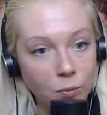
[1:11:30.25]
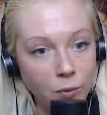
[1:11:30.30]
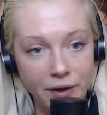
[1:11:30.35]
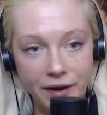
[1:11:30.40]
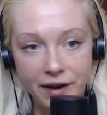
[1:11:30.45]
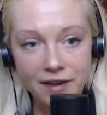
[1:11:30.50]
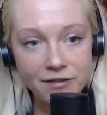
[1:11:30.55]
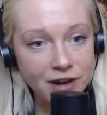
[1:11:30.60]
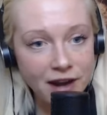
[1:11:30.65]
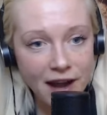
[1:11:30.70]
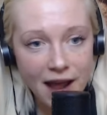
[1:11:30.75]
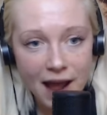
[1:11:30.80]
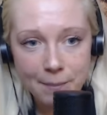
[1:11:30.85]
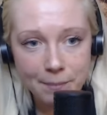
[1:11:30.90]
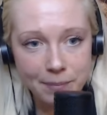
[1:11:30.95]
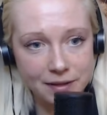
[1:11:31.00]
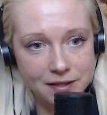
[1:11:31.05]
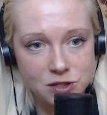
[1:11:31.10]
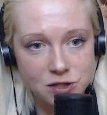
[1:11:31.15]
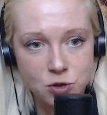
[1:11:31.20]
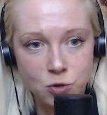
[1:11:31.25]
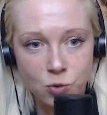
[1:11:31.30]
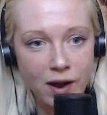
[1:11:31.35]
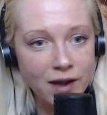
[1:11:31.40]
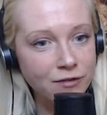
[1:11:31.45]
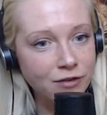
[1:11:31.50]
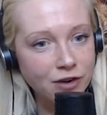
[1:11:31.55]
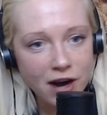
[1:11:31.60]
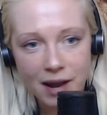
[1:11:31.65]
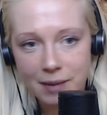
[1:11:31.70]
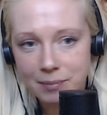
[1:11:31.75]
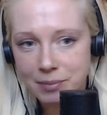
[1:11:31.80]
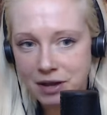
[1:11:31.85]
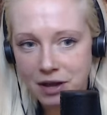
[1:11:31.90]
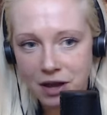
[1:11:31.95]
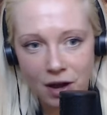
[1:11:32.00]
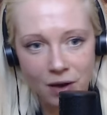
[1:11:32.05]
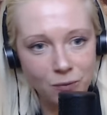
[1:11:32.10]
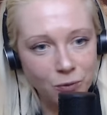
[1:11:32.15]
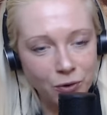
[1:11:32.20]
whatever happens whoever i
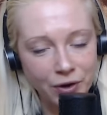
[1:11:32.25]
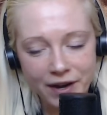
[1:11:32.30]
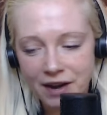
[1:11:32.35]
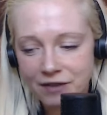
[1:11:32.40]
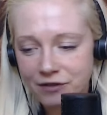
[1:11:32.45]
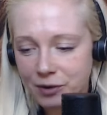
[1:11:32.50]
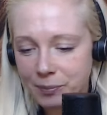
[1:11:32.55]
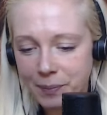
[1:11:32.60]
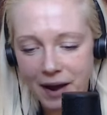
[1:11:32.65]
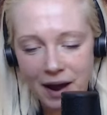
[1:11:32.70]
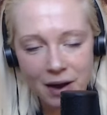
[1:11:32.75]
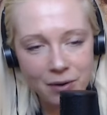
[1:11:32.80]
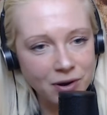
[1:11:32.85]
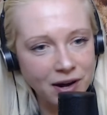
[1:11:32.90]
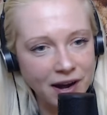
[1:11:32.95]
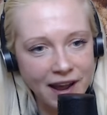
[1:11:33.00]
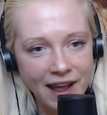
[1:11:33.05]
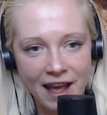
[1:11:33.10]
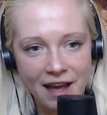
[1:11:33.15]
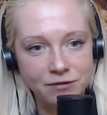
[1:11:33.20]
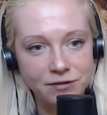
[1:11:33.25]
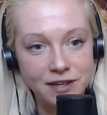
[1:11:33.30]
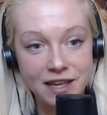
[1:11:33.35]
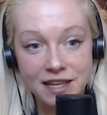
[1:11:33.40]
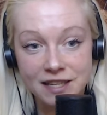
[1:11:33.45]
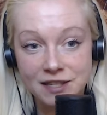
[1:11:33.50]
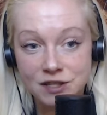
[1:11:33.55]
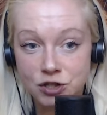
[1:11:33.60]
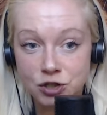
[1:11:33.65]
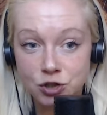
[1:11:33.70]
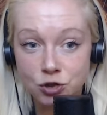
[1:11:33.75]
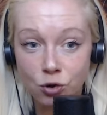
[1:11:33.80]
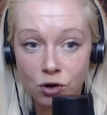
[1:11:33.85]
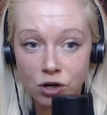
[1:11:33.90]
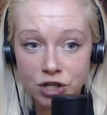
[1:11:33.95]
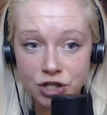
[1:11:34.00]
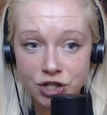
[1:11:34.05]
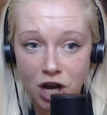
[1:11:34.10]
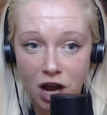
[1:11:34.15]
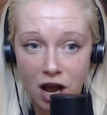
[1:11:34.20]
become whatever power i have it's
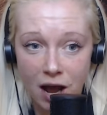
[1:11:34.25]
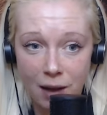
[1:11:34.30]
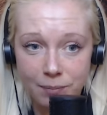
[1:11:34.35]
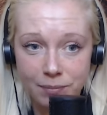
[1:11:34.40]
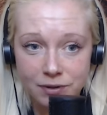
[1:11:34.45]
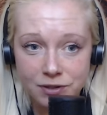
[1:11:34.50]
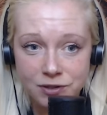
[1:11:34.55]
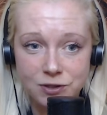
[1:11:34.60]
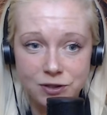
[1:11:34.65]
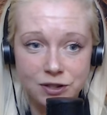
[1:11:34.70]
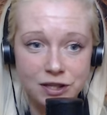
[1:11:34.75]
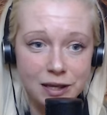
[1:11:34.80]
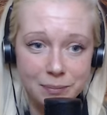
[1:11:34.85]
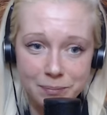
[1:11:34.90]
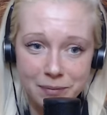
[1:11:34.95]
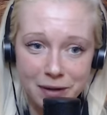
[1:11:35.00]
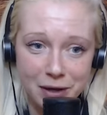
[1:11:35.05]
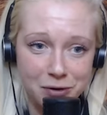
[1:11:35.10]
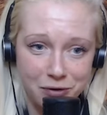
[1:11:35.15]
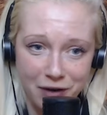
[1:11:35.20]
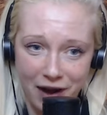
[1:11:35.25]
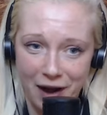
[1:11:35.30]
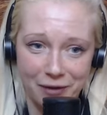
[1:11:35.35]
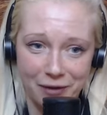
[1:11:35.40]
your job to keep me